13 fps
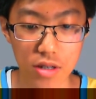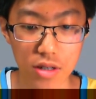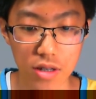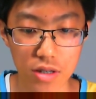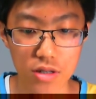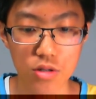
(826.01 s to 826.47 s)

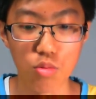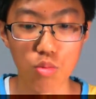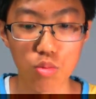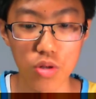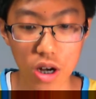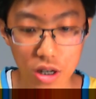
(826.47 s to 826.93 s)
This
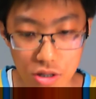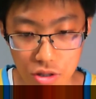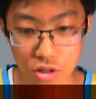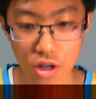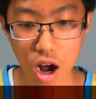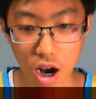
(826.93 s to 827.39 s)
does
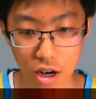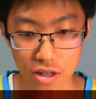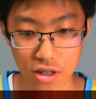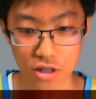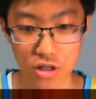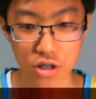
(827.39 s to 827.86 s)

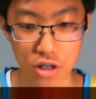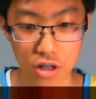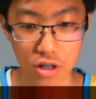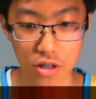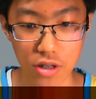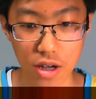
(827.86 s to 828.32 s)
not get a
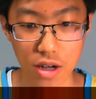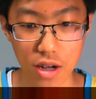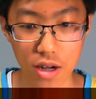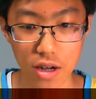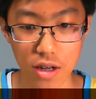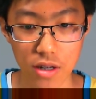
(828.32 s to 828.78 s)
shield,
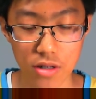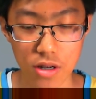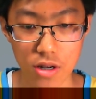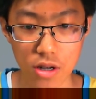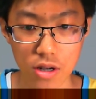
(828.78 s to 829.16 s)
and